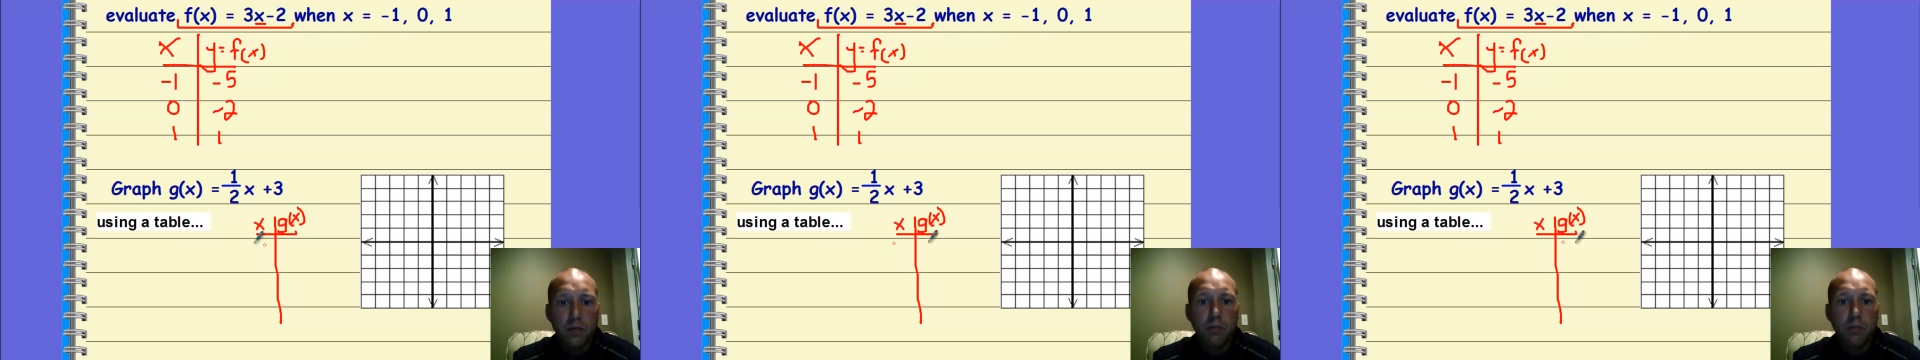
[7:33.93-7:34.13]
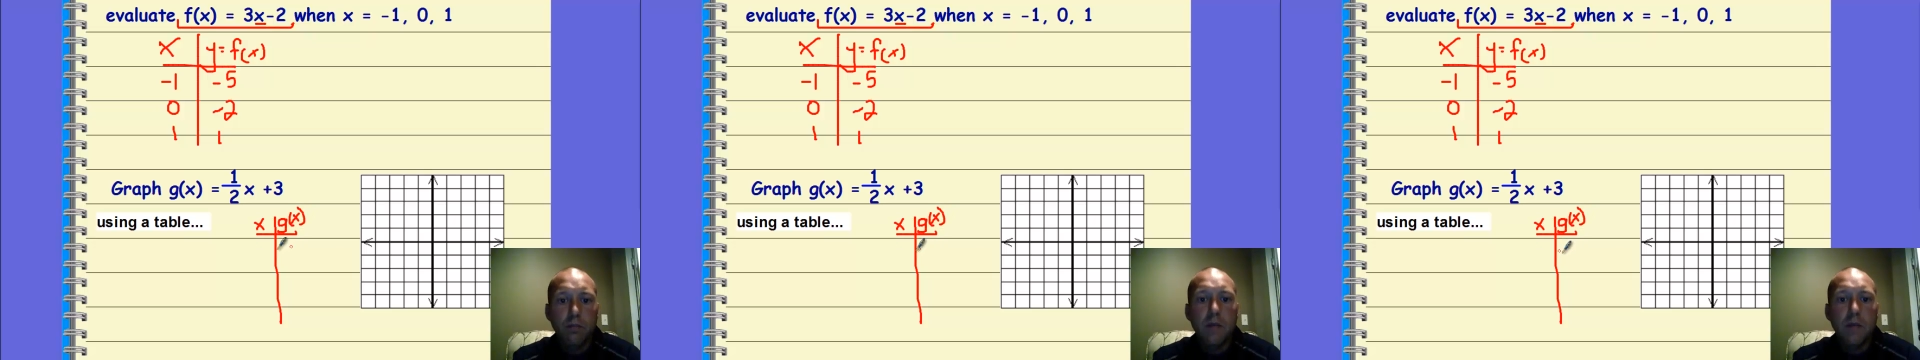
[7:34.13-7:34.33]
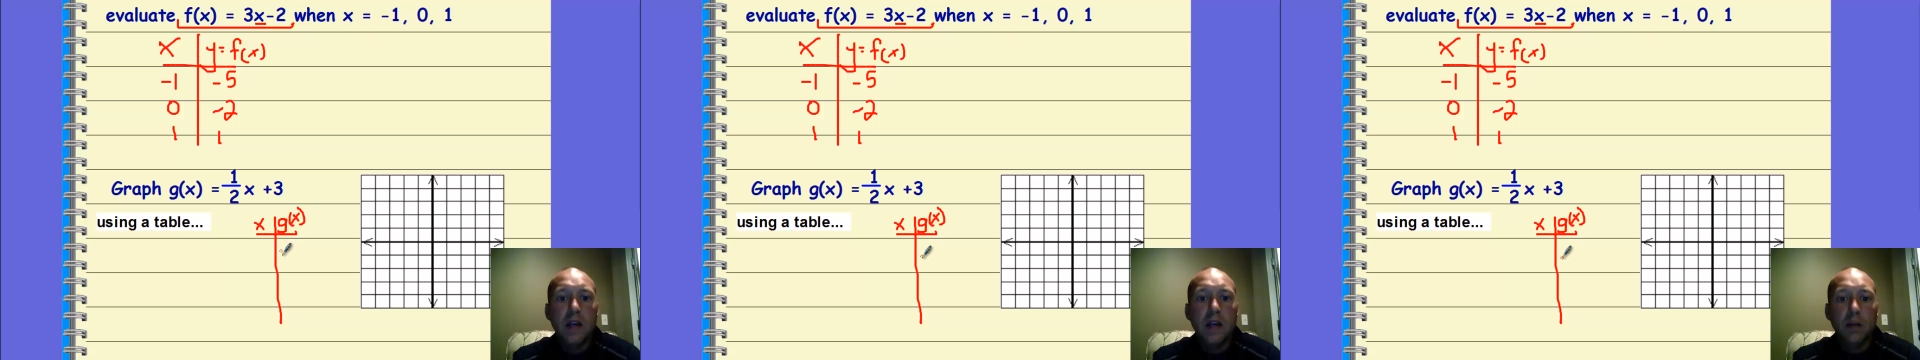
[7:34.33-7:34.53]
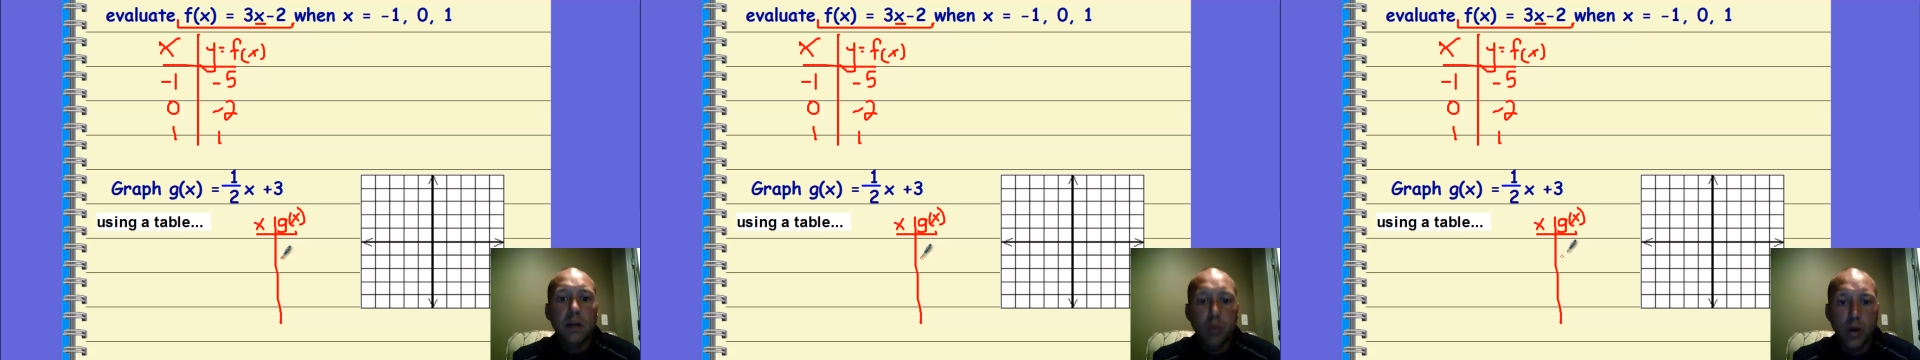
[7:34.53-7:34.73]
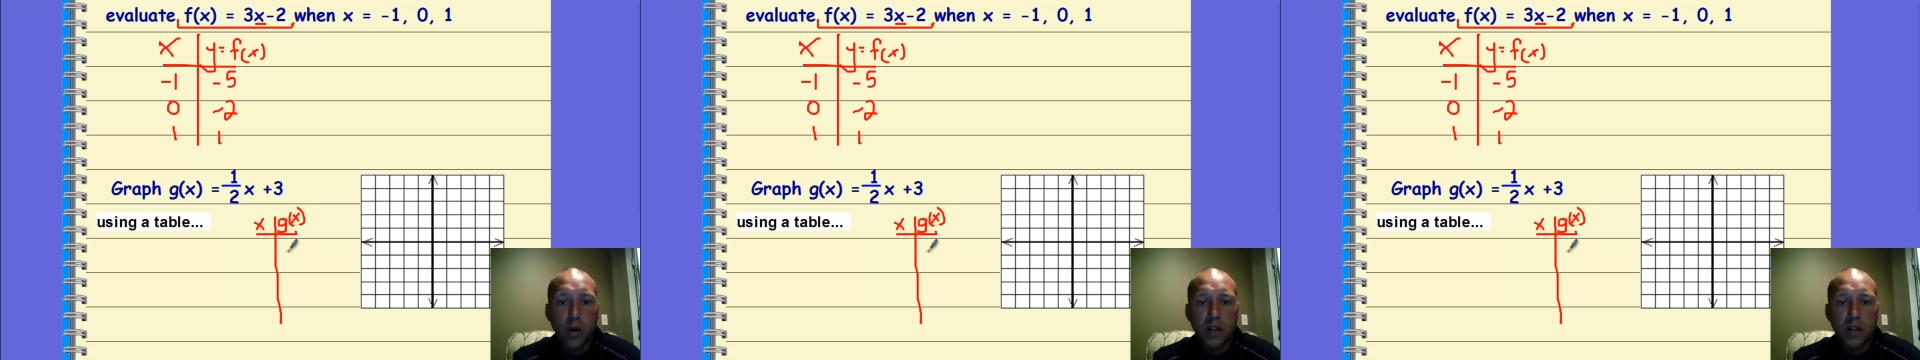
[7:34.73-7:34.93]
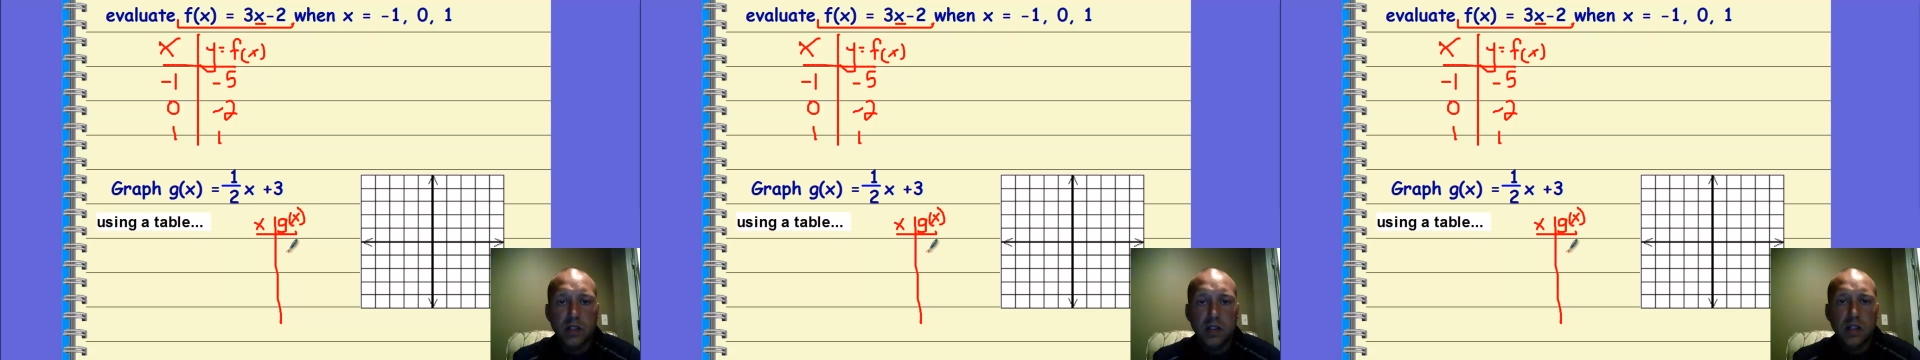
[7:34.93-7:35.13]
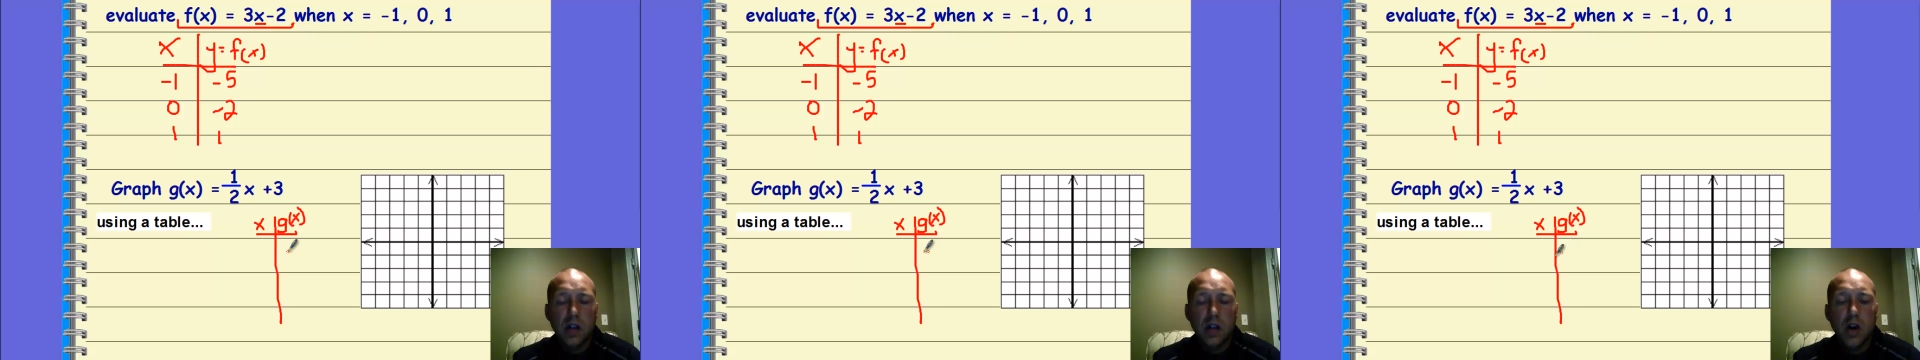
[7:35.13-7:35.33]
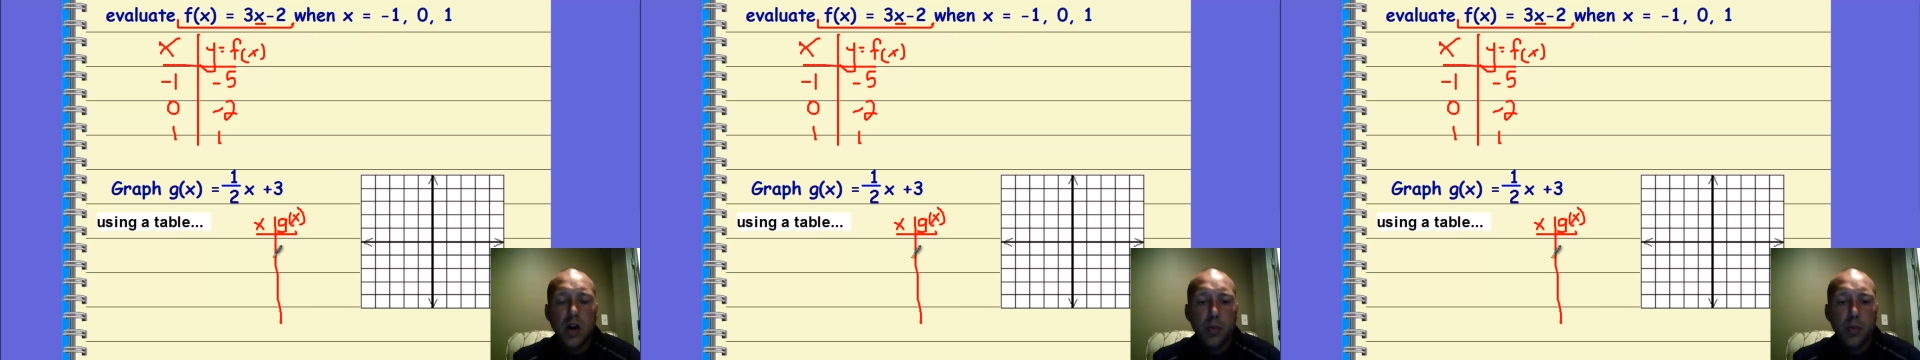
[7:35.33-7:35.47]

making points, because that'll